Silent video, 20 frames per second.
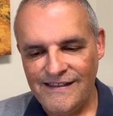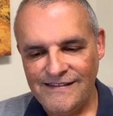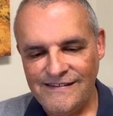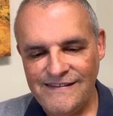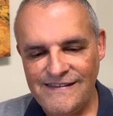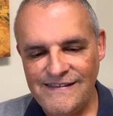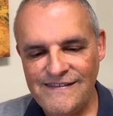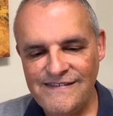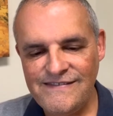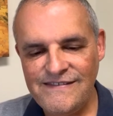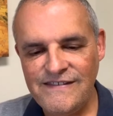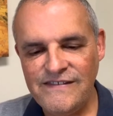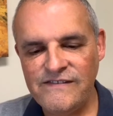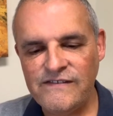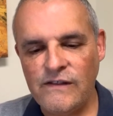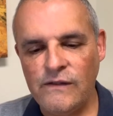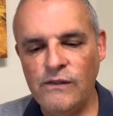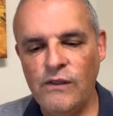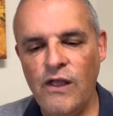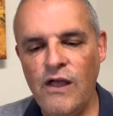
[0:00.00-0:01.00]

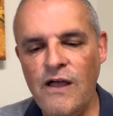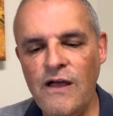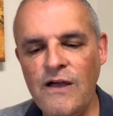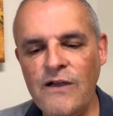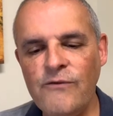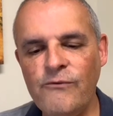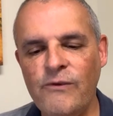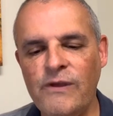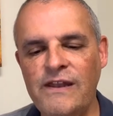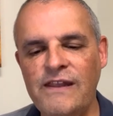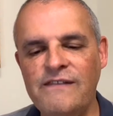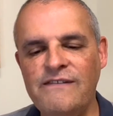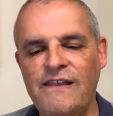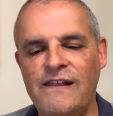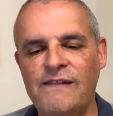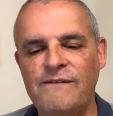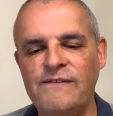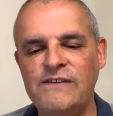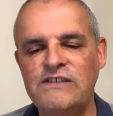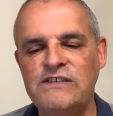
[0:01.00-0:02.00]
Disney's long-running
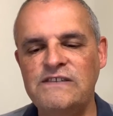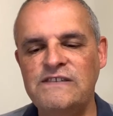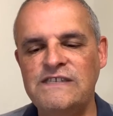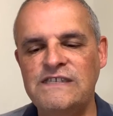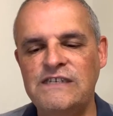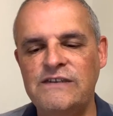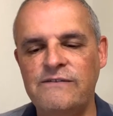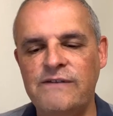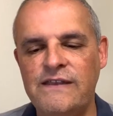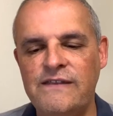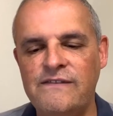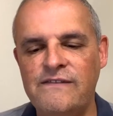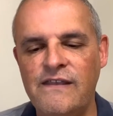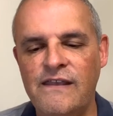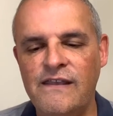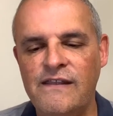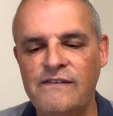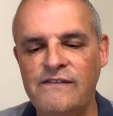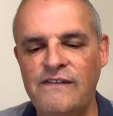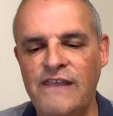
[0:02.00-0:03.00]
television series
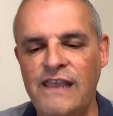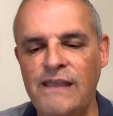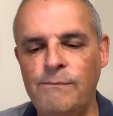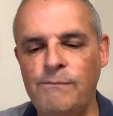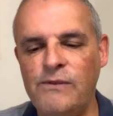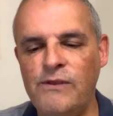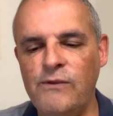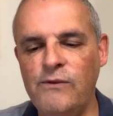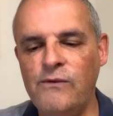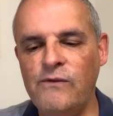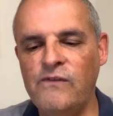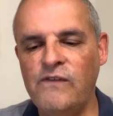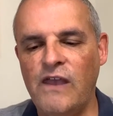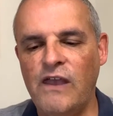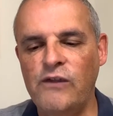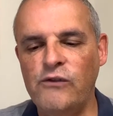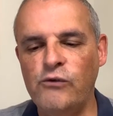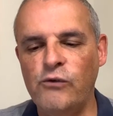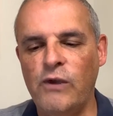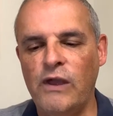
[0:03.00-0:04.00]
debuts
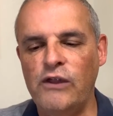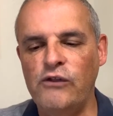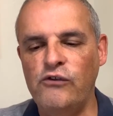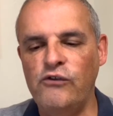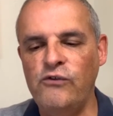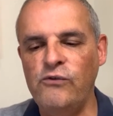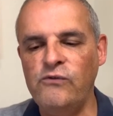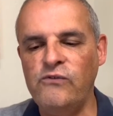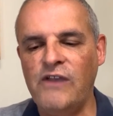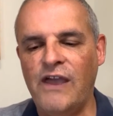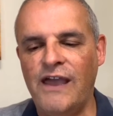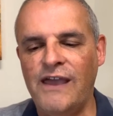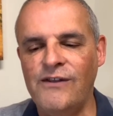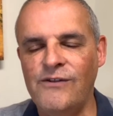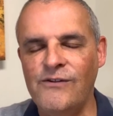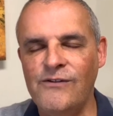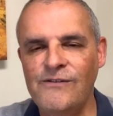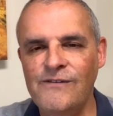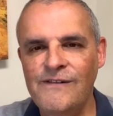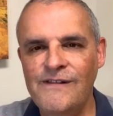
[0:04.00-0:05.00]
under a new
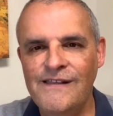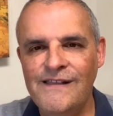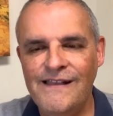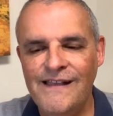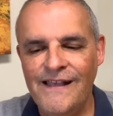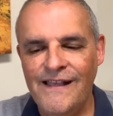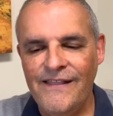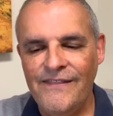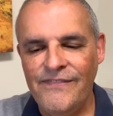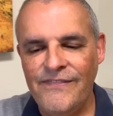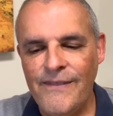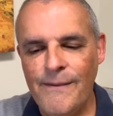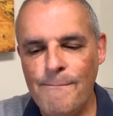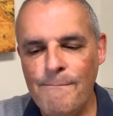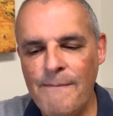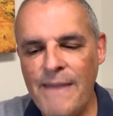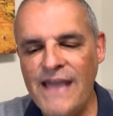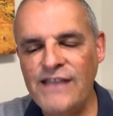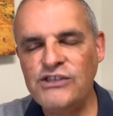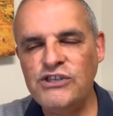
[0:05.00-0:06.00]
title, The
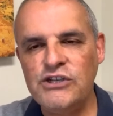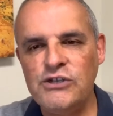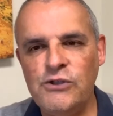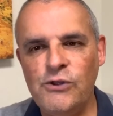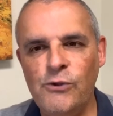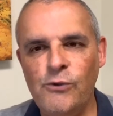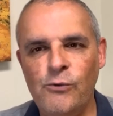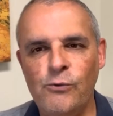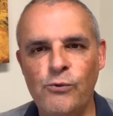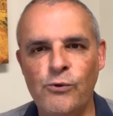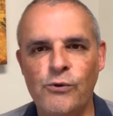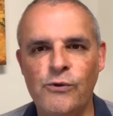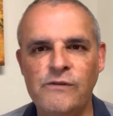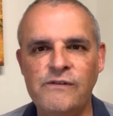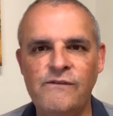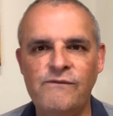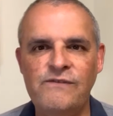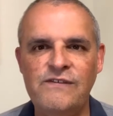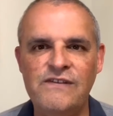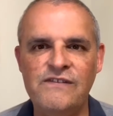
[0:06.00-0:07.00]
Magical World
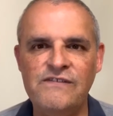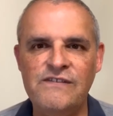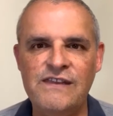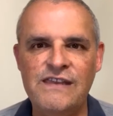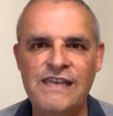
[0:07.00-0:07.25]
of Disney.